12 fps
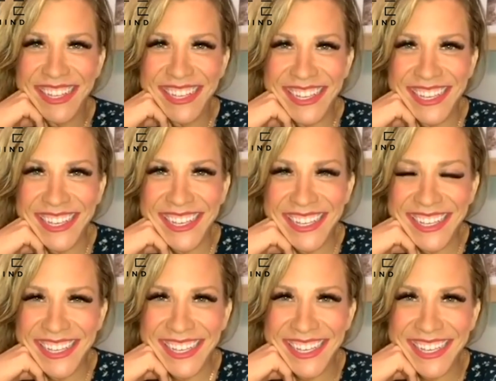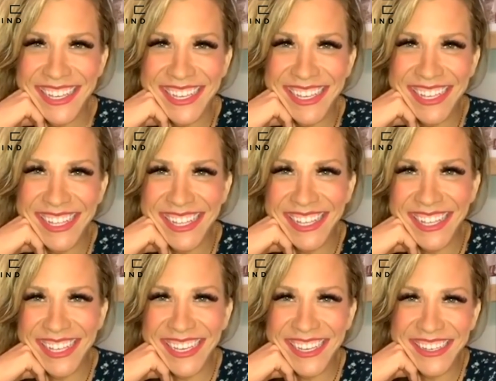
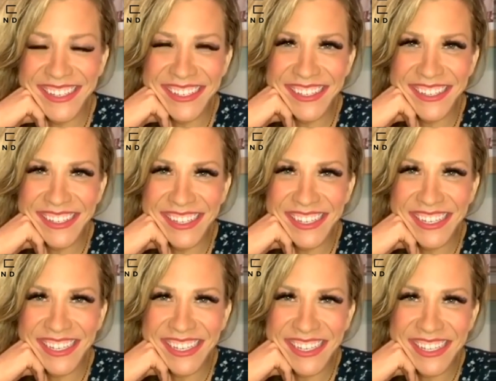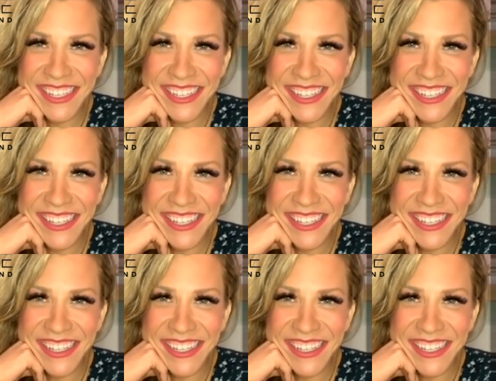This person isn't speaking.